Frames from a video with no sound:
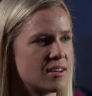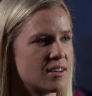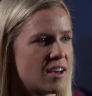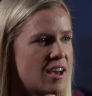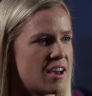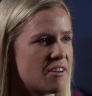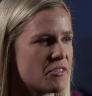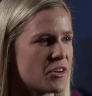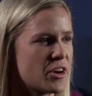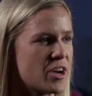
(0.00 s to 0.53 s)

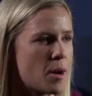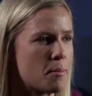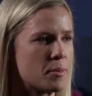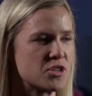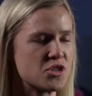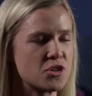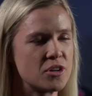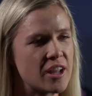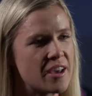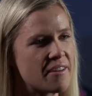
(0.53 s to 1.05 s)
Every
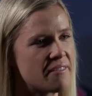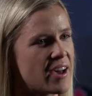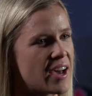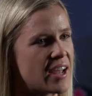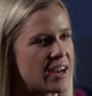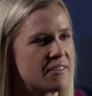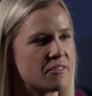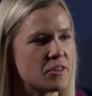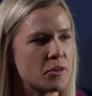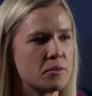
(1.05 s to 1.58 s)
opportunity I've
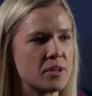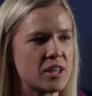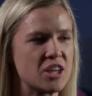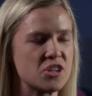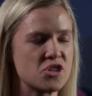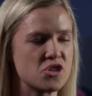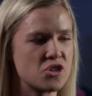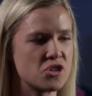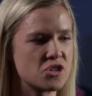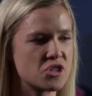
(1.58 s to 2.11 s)
had, every
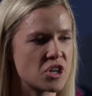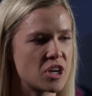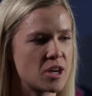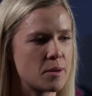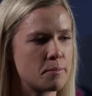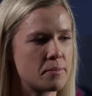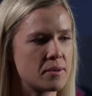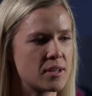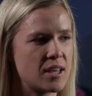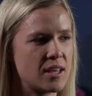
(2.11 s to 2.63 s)
relationship
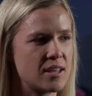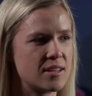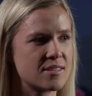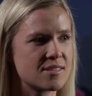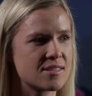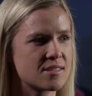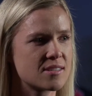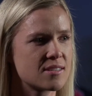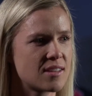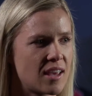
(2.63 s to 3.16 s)

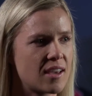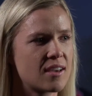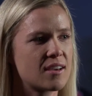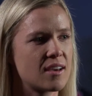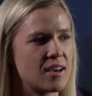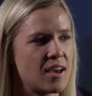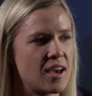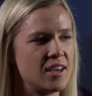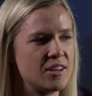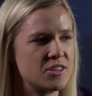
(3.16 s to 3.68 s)
is like
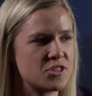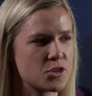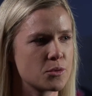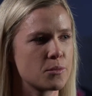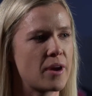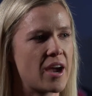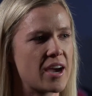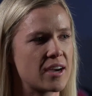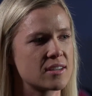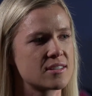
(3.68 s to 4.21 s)
a
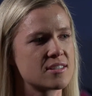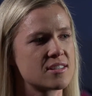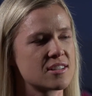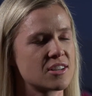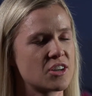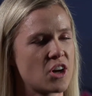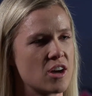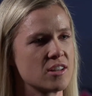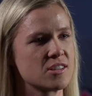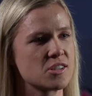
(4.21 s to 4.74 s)

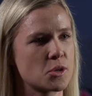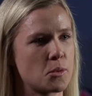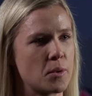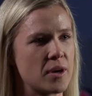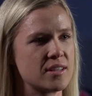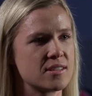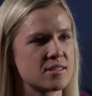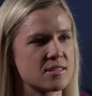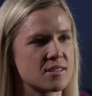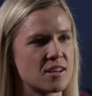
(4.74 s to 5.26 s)
direct
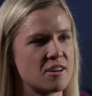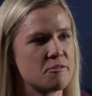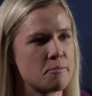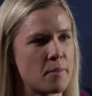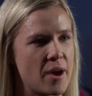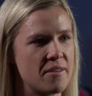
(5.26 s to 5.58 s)
consequence of my